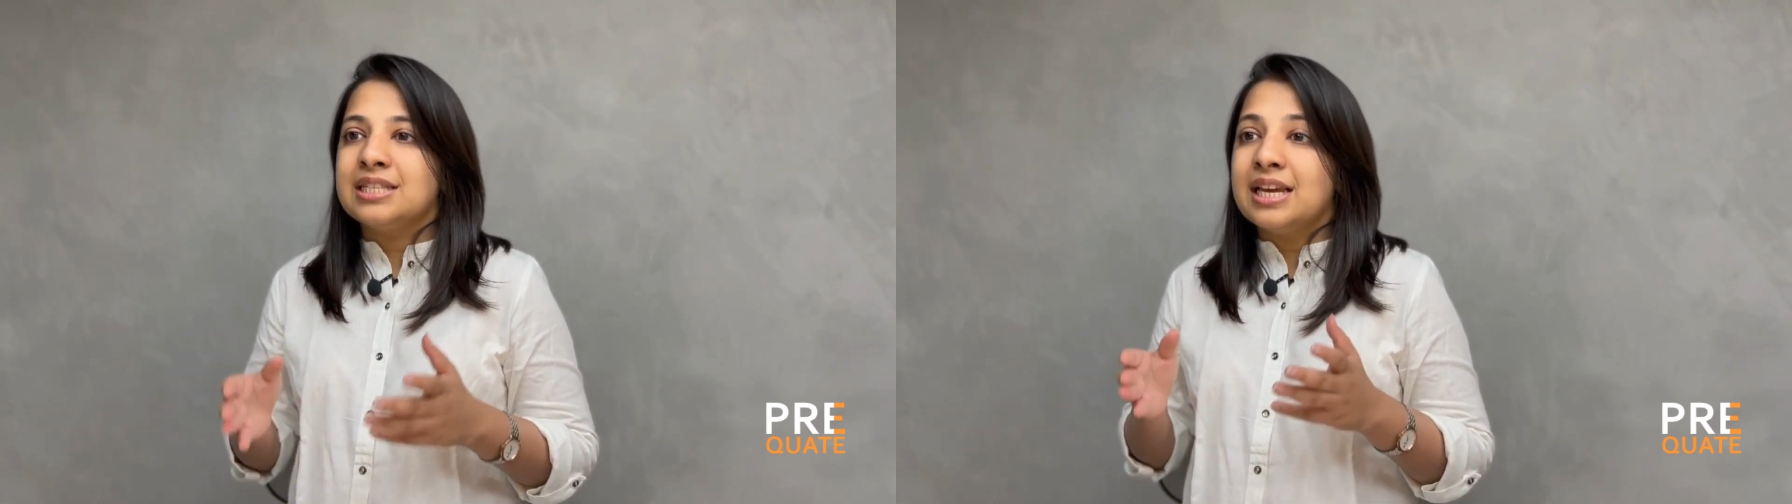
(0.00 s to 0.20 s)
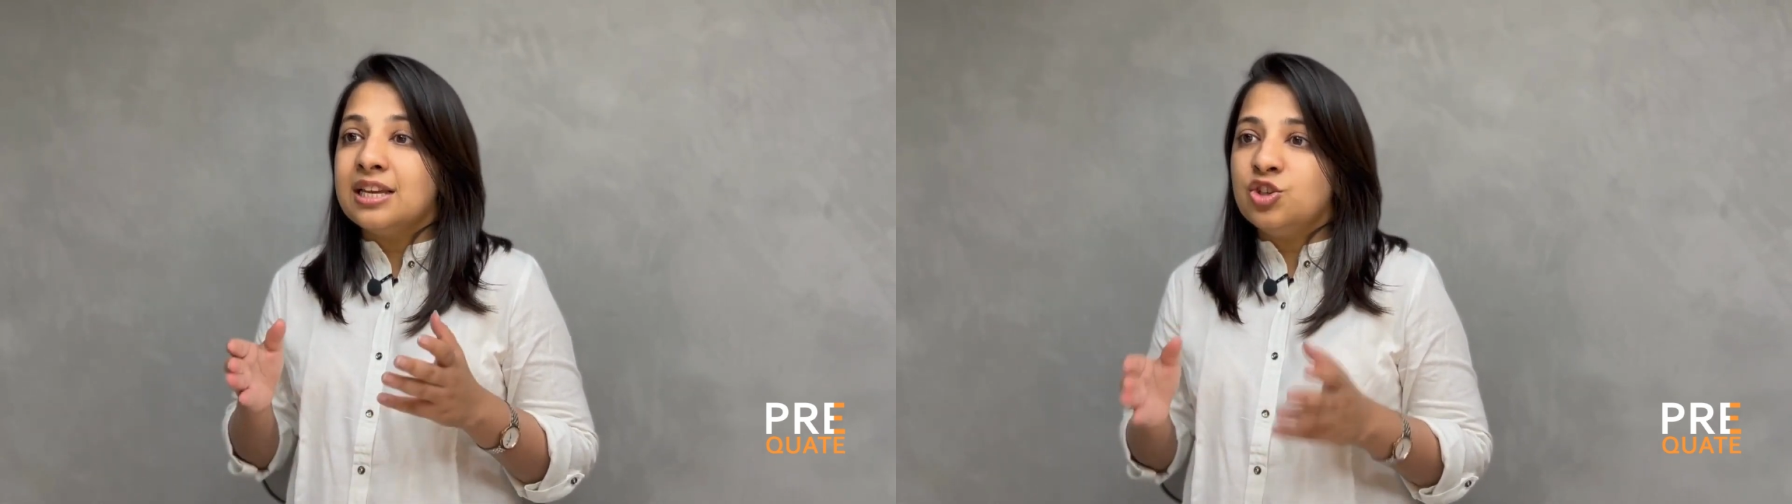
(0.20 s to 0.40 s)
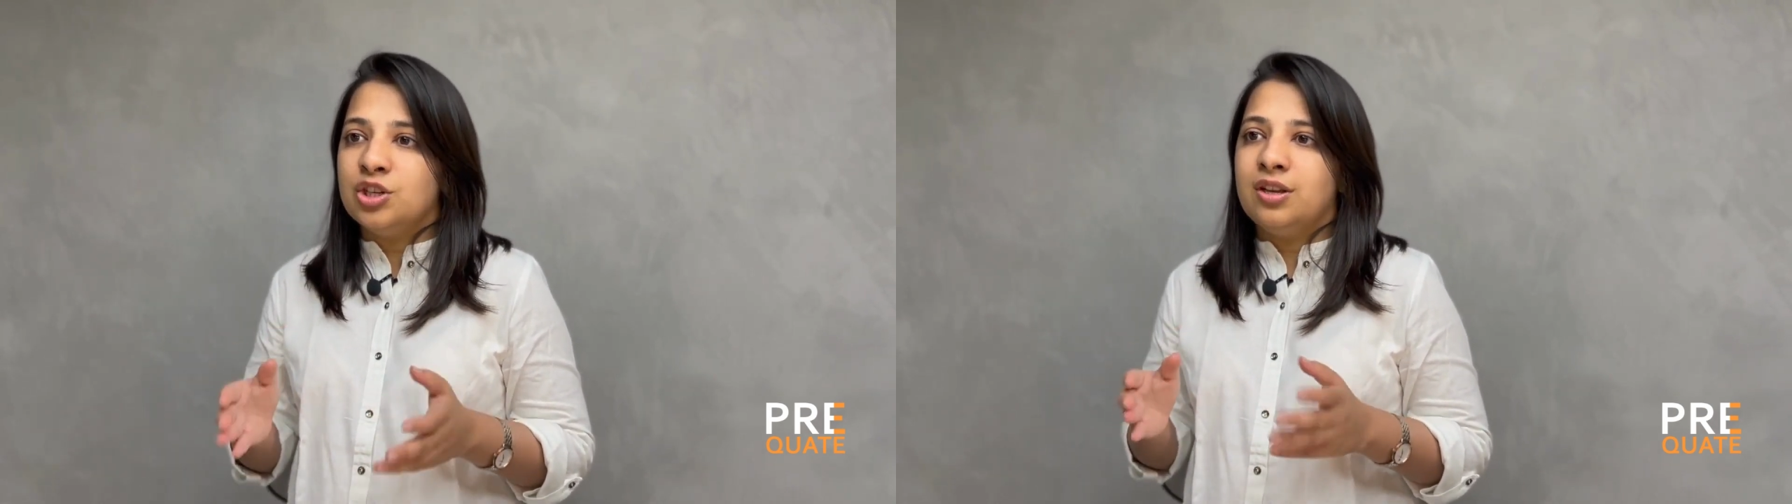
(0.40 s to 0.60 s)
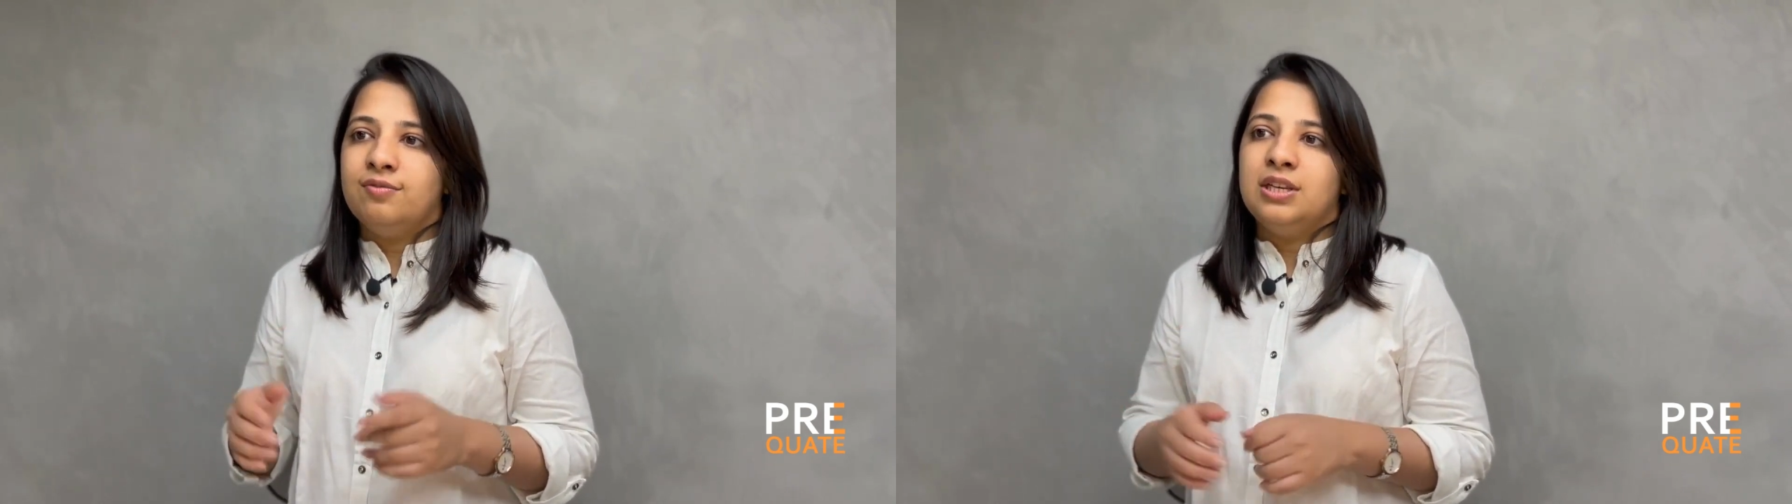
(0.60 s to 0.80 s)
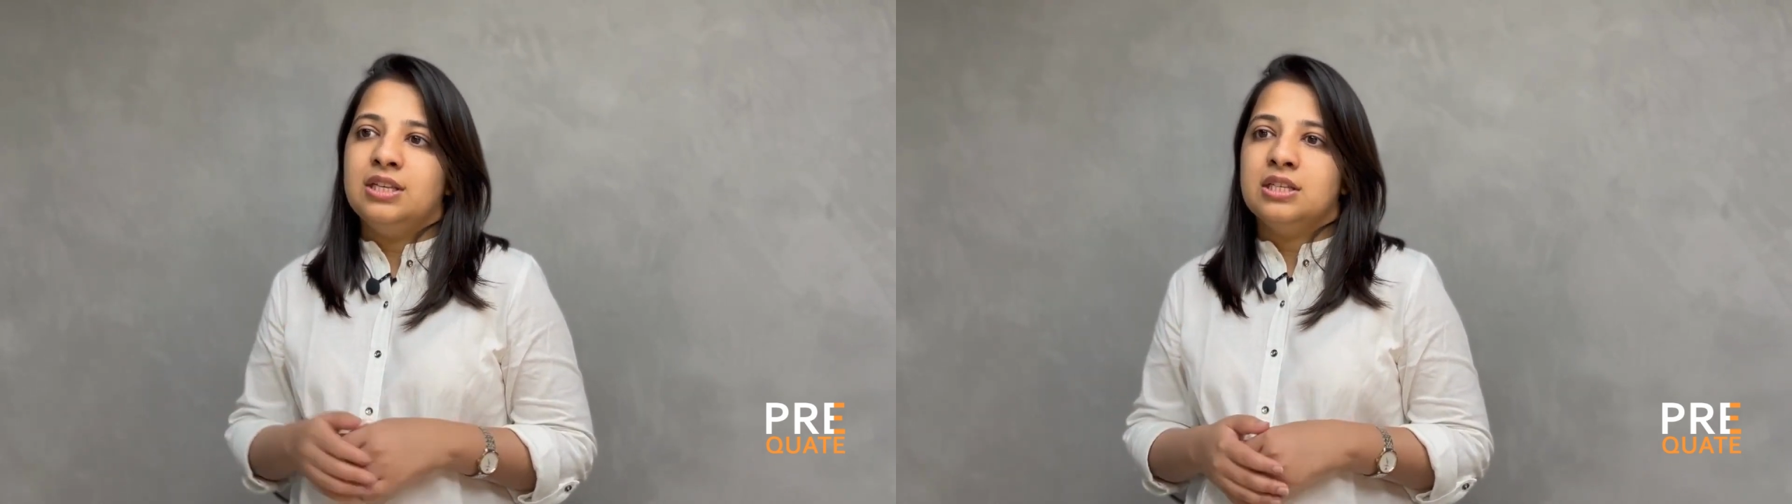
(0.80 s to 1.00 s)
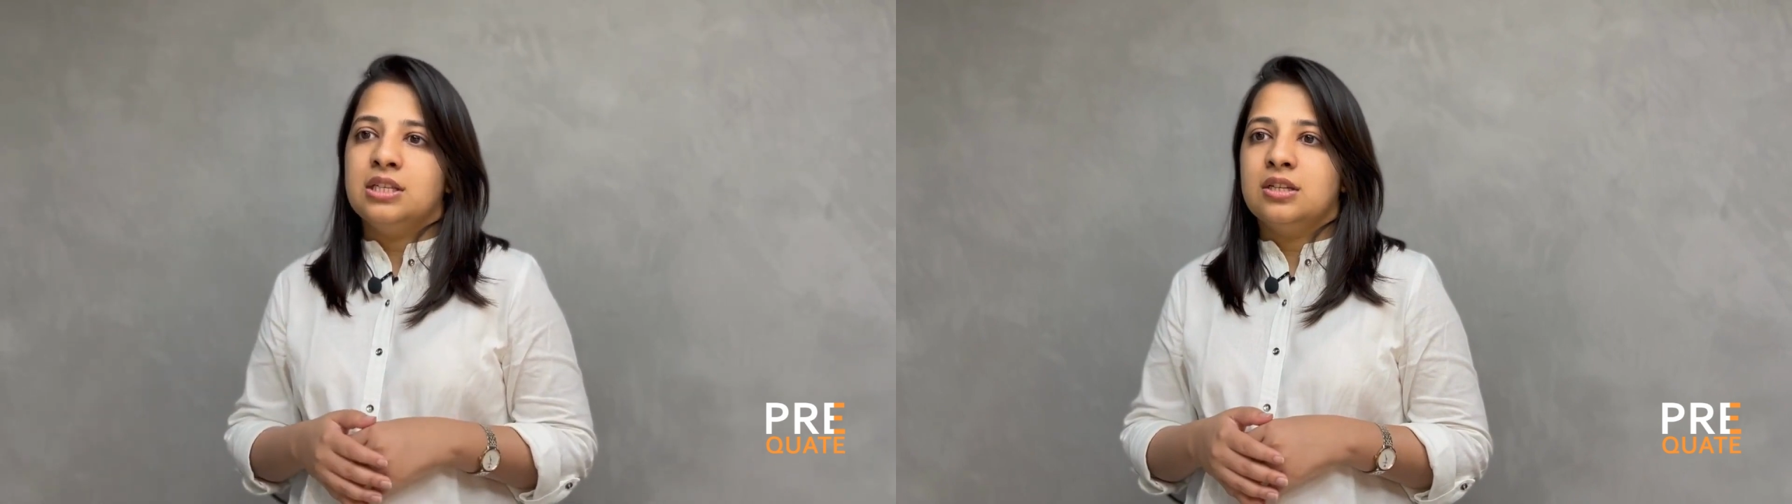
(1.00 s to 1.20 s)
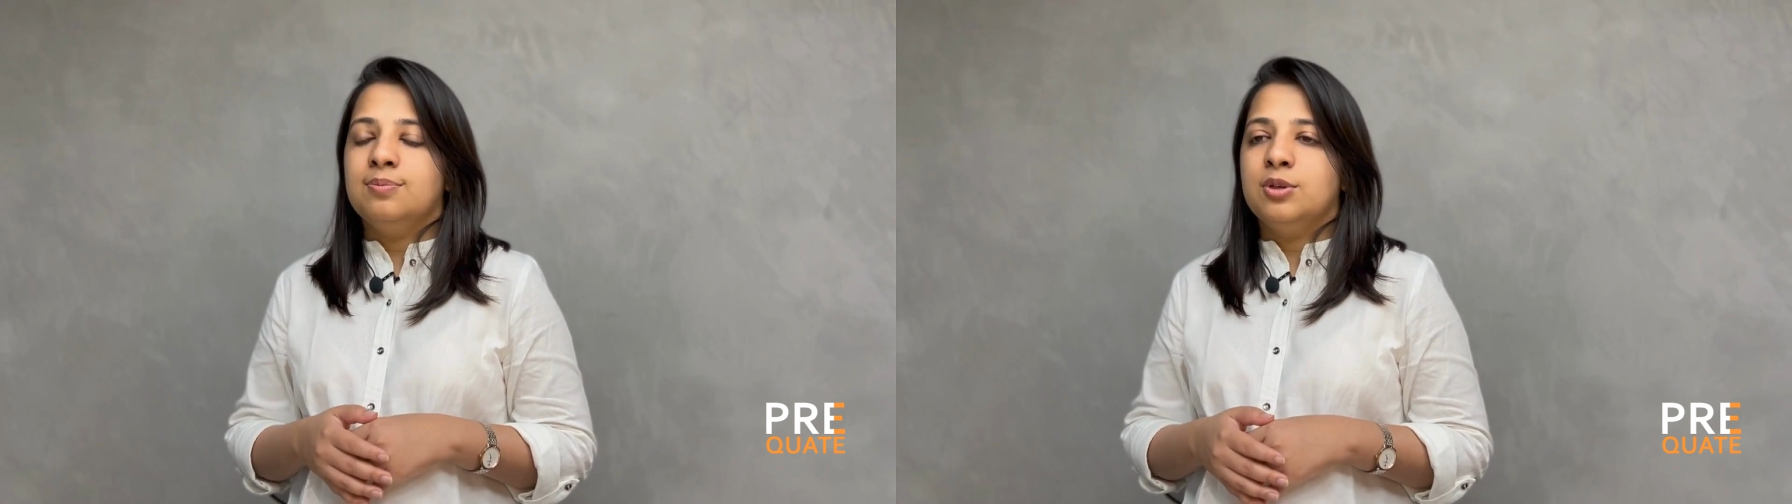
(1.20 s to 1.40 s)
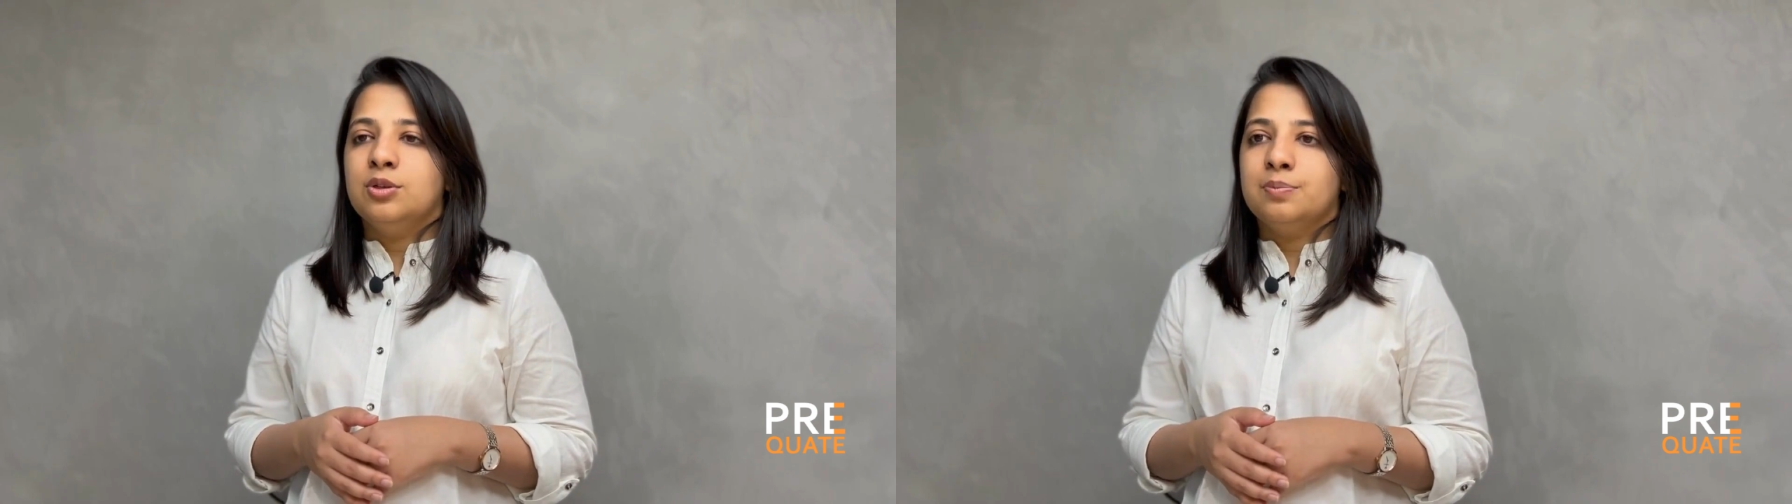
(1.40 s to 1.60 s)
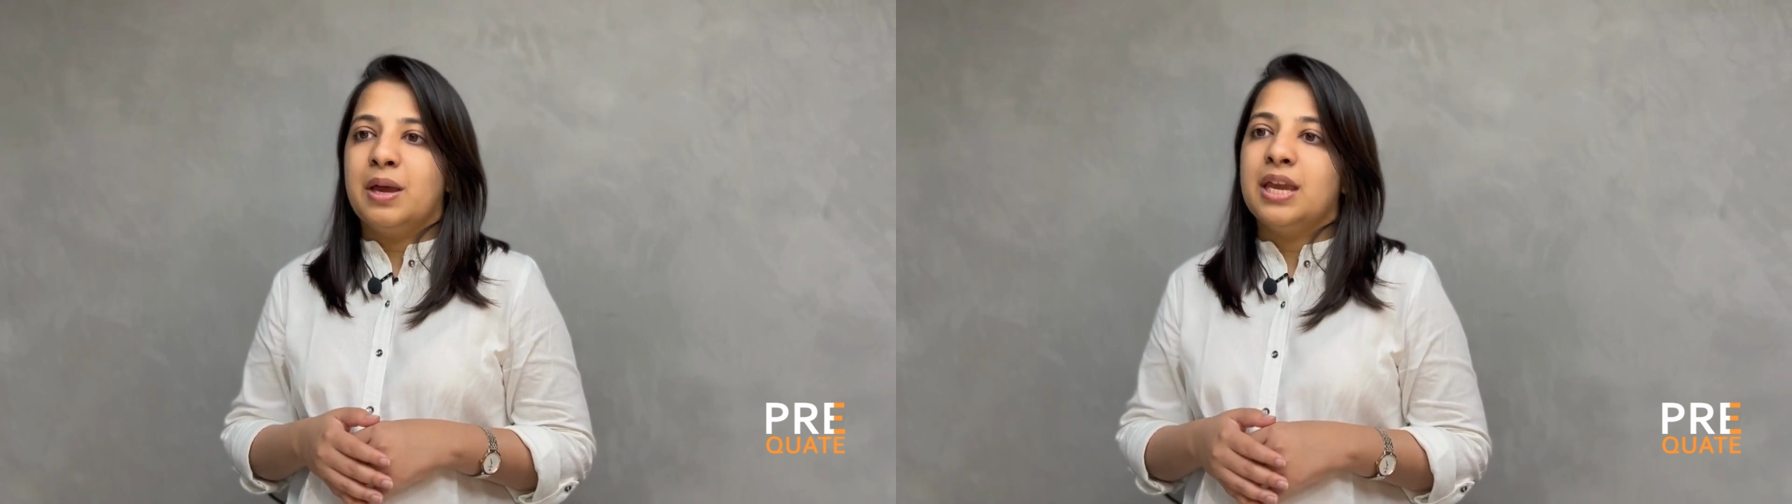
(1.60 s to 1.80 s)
and GMV is a term used by